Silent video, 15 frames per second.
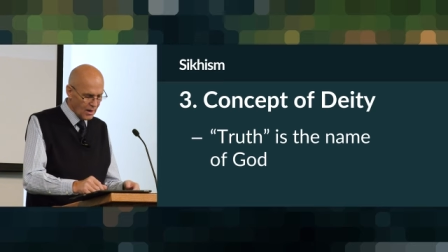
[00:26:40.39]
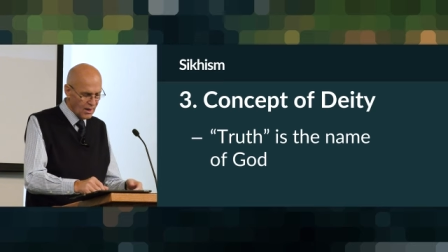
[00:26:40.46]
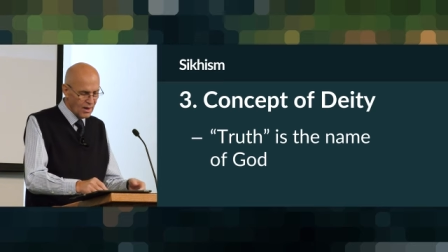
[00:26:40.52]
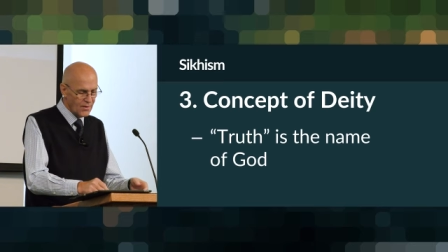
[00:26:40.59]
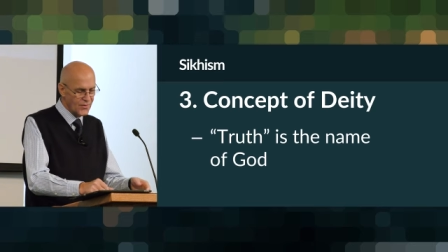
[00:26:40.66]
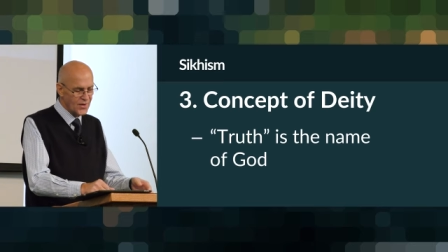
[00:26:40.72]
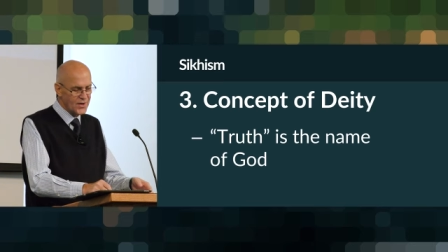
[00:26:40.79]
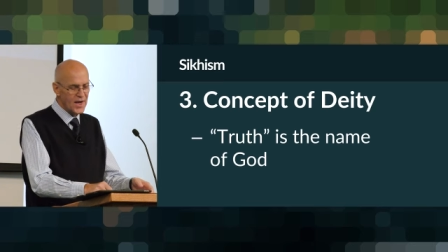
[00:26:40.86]

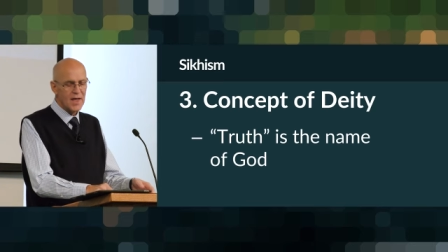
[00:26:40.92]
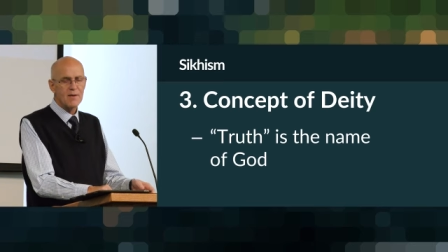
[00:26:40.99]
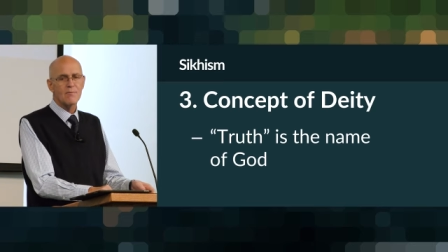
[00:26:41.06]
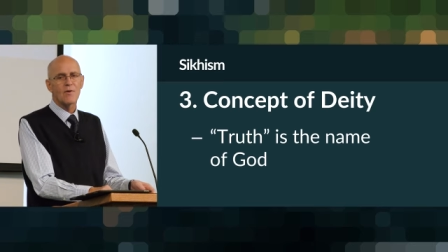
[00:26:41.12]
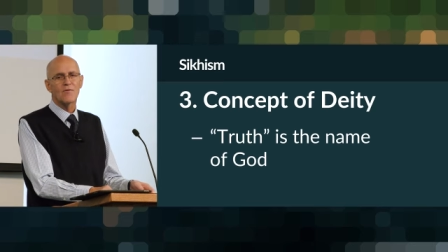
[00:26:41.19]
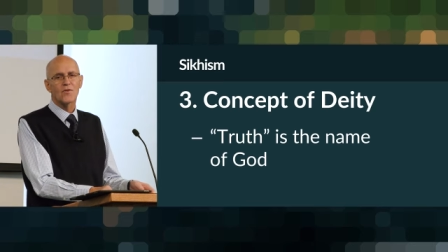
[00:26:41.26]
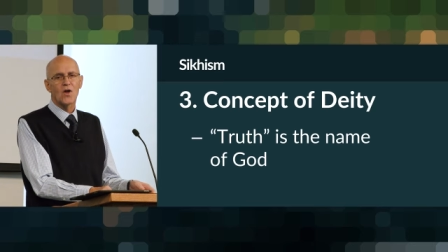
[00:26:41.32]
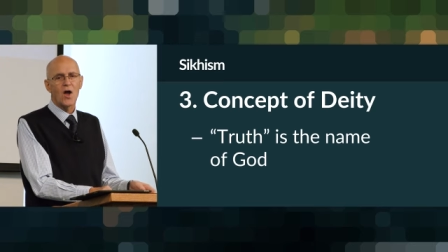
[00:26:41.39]
Uh, the
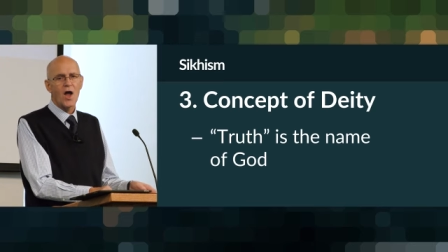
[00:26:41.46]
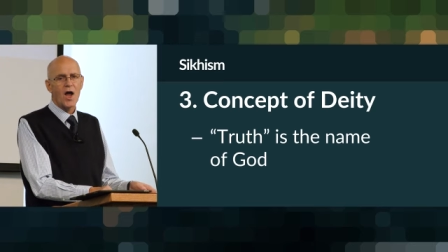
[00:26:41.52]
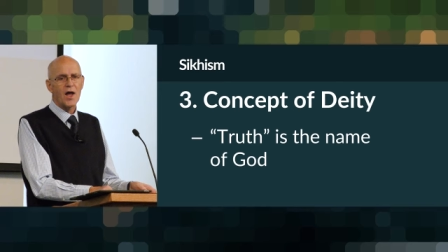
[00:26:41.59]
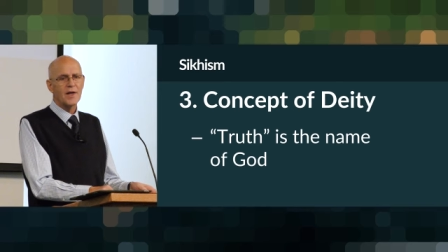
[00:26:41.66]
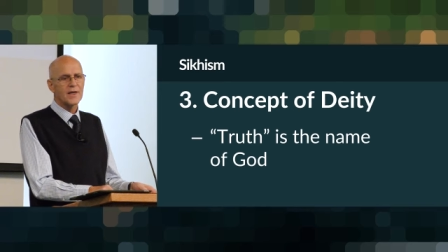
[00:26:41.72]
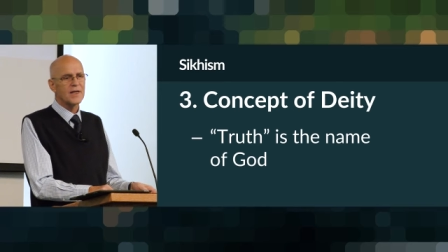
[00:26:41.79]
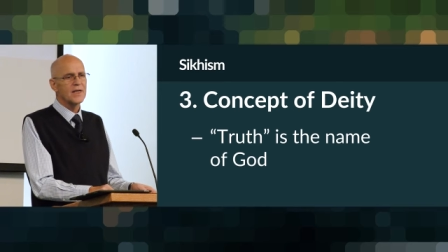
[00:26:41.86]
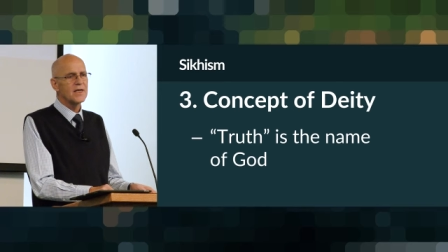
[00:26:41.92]
name of
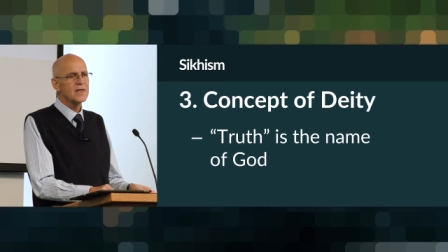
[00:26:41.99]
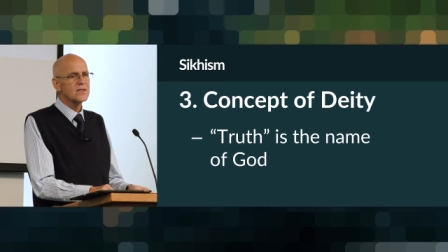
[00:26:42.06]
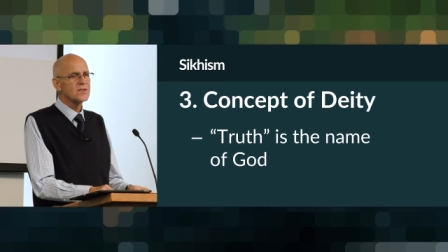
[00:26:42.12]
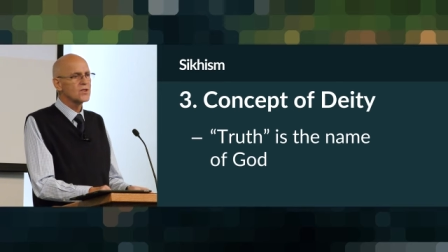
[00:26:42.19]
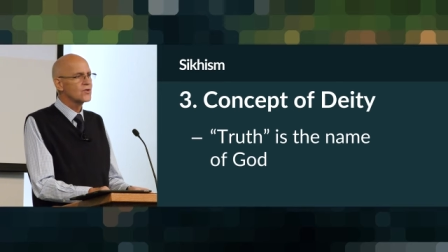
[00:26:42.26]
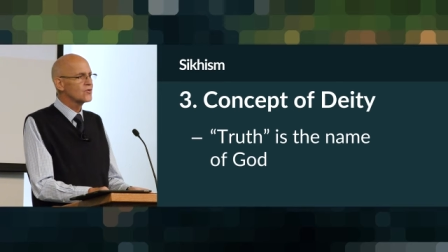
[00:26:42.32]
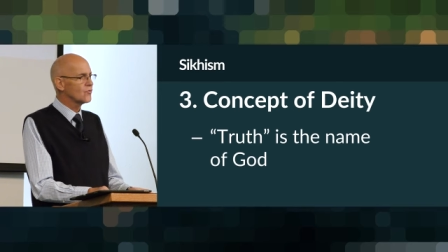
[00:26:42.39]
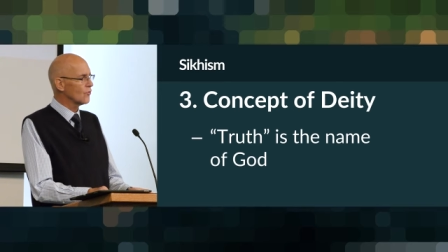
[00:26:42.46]
God
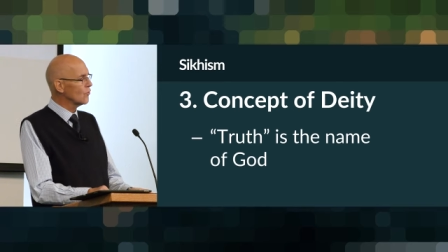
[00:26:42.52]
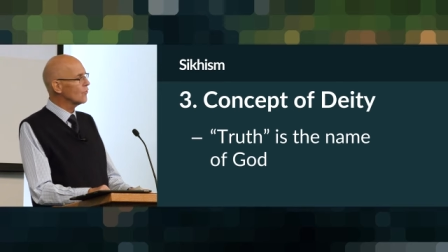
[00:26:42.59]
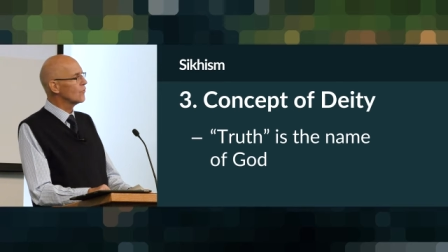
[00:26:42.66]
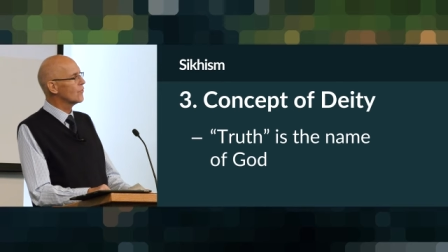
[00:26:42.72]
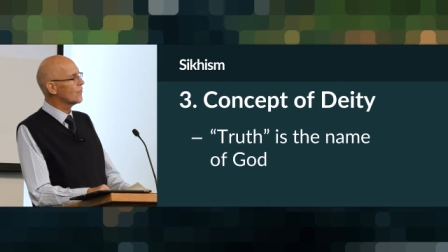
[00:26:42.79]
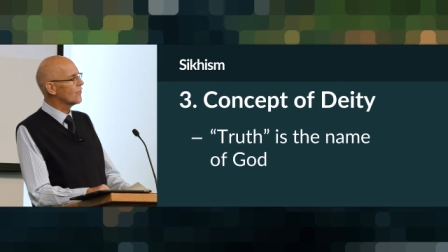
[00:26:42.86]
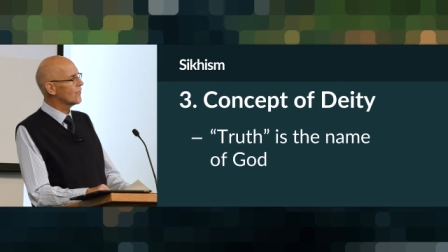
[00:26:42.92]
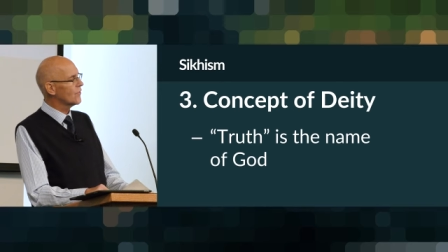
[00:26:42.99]
is
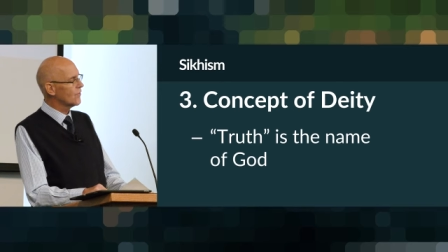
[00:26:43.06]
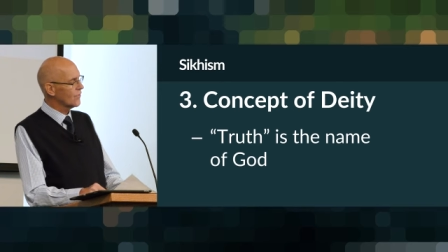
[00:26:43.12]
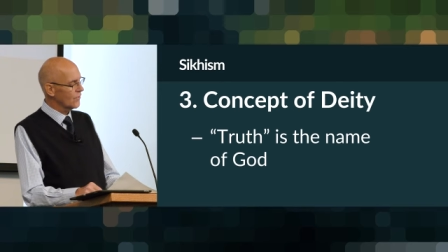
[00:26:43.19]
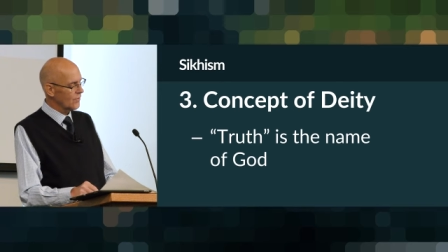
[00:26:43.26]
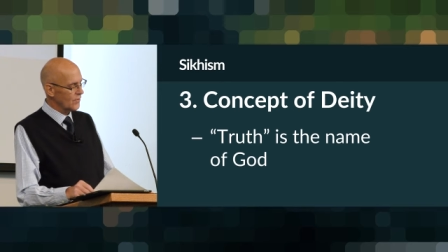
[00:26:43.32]
truth.